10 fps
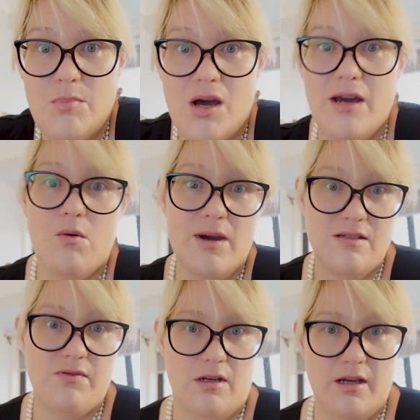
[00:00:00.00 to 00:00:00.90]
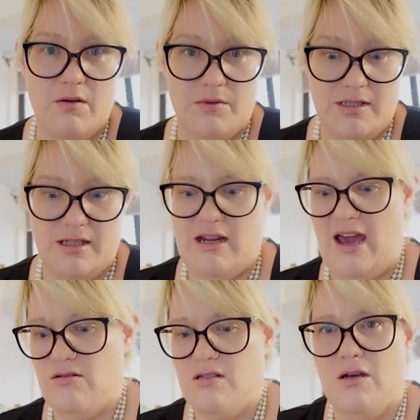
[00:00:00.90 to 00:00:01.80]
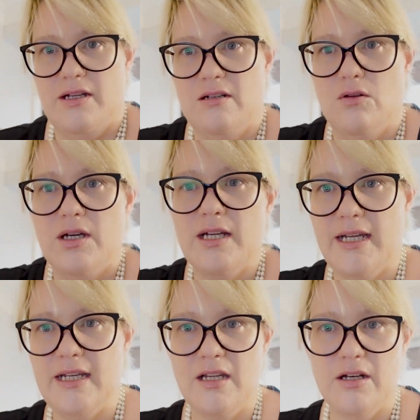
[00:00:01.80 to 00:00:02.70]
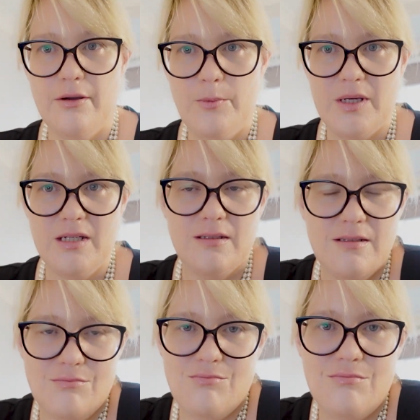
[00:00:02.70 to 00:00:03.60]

but I always felt like I was an outsider looking in, you know, because